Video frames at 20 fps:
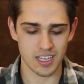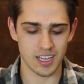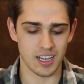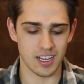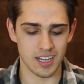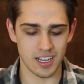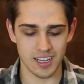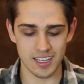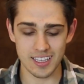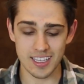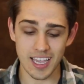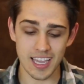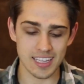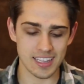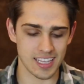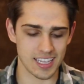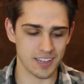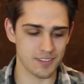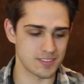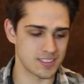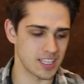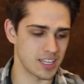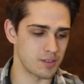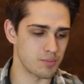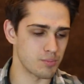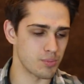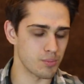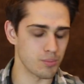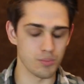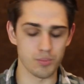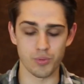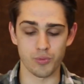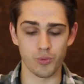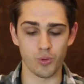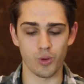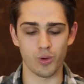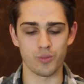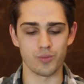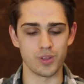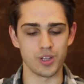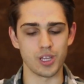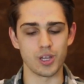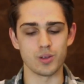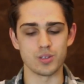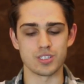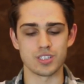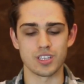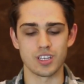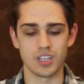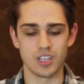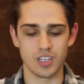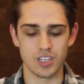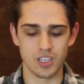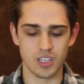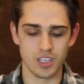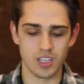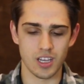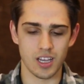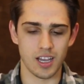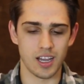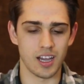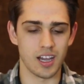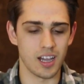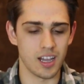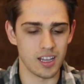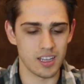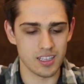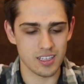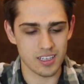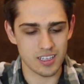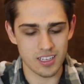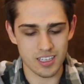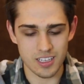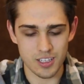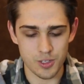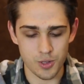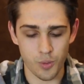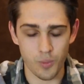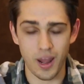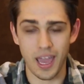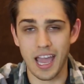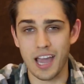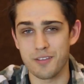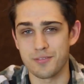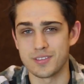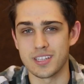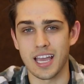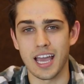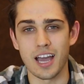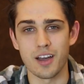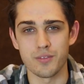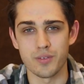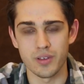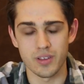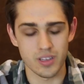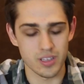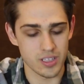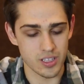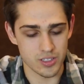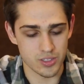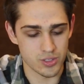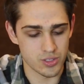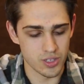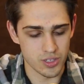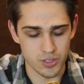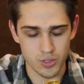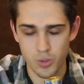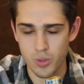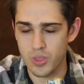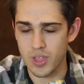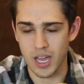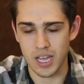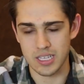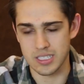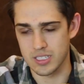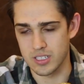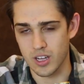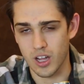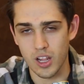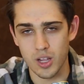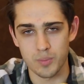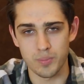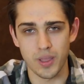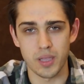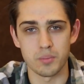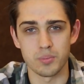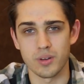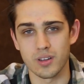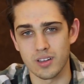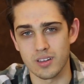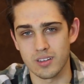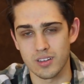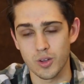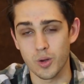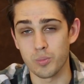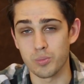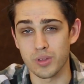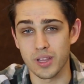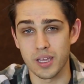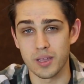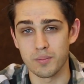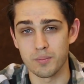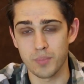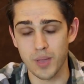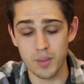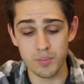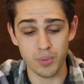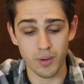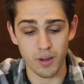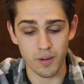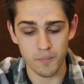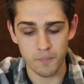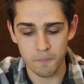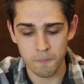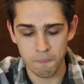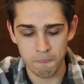Again, like I've said in before videos, you don't have to have a $2,000 paintball gun to go play paintball.